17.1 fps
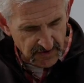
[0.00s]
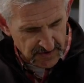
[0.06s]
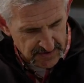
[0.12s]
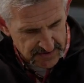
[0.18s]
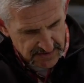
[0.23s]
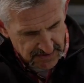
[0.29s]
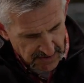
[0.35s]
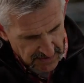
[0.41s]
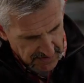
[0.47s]
you can
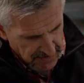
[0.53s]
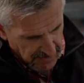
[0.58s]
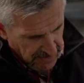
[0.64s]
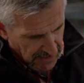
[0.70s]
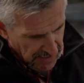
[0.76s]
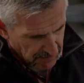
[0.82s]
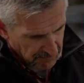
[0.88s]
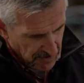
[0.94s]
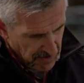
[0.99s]
see in the
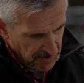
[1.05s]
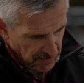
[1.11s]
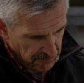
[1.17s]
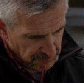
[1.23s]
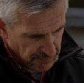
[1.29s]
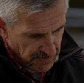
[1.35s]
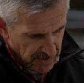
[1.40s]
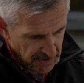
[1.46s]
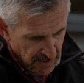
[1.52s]
camera,
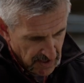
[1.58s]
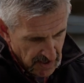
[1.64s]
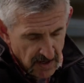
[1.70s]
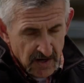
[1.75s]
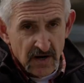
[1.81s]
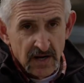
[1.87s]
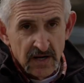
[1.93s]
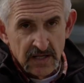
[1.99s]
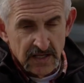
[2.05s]
but
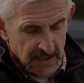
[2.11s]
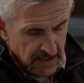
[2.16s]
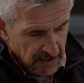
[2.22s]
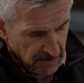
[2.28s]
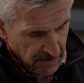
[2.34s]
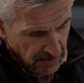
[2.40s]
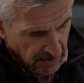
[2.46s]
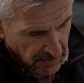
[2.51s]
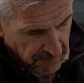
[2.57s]

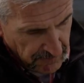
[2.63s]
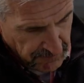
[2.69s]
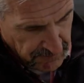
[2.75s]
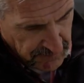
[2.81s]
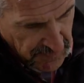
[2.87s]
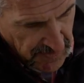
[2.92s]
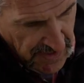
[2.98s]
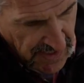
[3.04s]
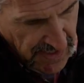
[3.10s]
here
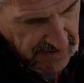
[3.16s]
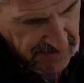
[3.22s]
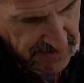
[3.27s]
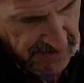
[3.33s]
and